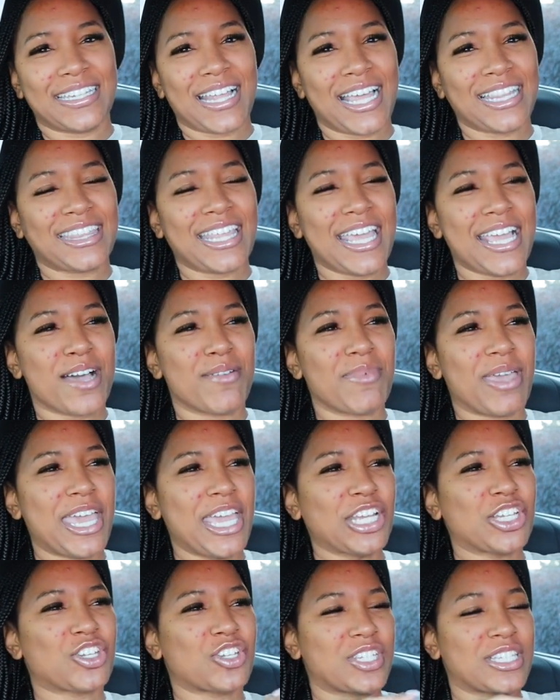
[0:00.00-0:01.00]
I think I'm
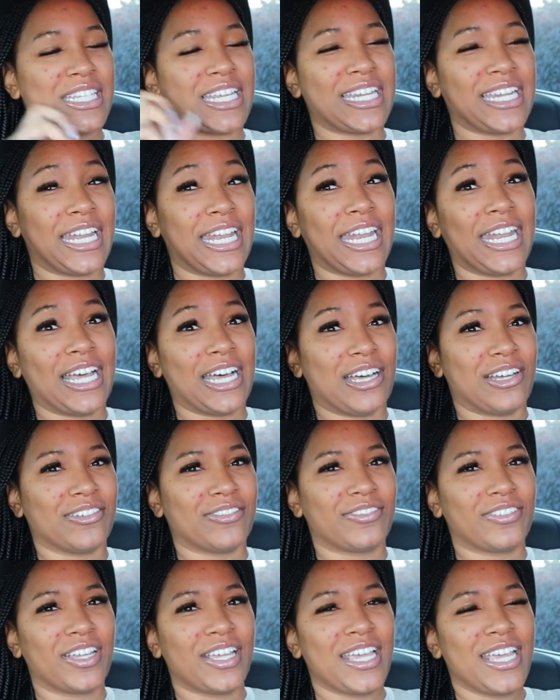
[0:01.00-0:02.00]
interesting
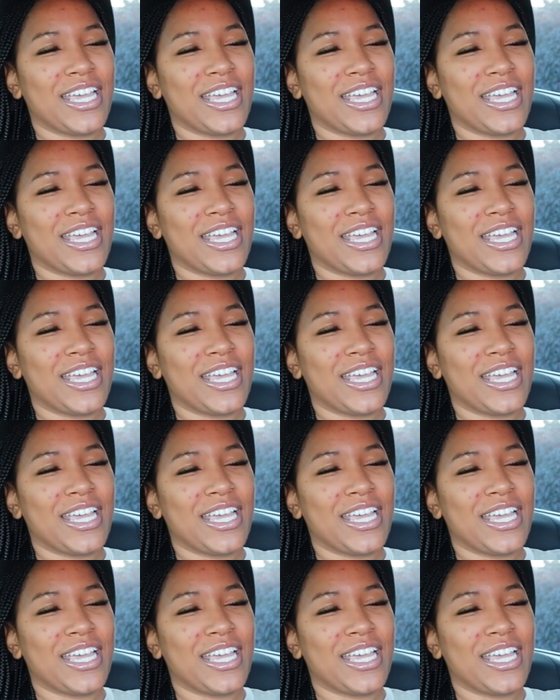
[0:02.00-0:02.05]
enough